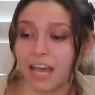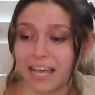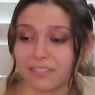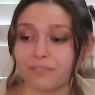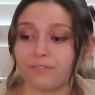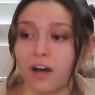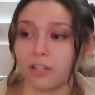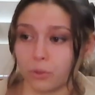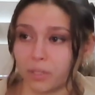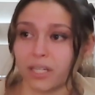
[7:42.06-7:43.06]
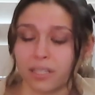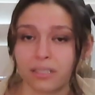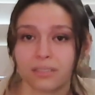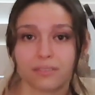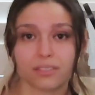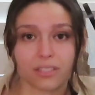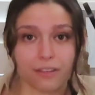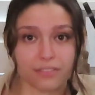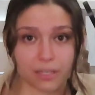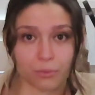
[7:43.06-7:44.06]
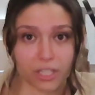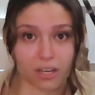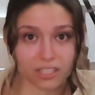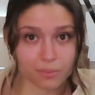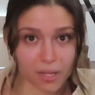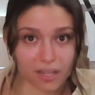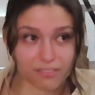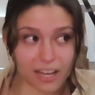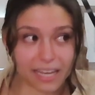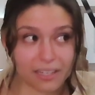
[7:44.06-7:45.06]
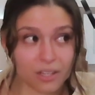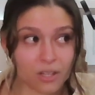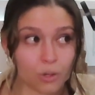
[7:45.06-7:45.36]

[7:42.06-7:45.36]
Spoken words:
as a follower of someone on Spotify.